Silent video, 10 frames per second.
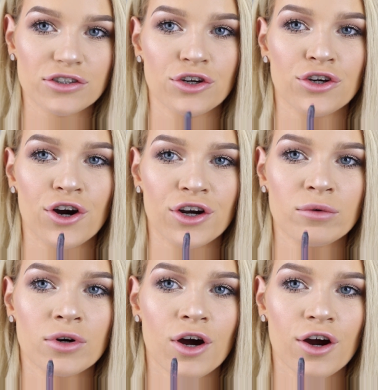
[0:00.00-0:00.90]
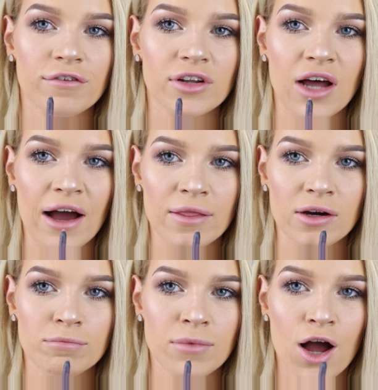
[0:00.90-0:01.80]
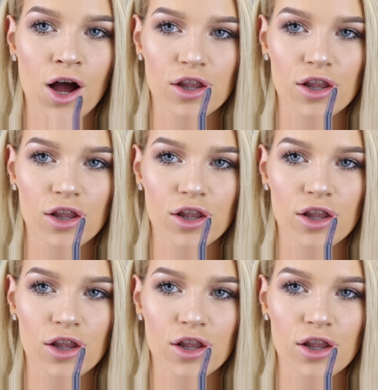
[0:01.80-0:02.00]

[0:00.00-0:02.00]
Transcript: So you only want to overline them